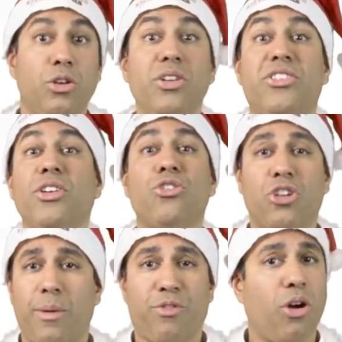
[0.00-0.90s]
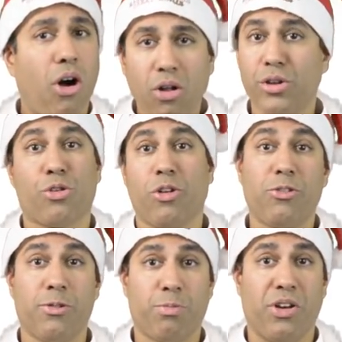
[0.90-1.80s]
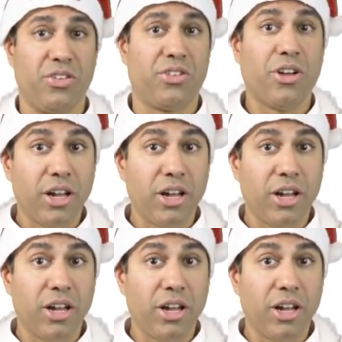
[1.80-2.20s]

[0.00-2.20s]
You can still shop for all your Christmas presents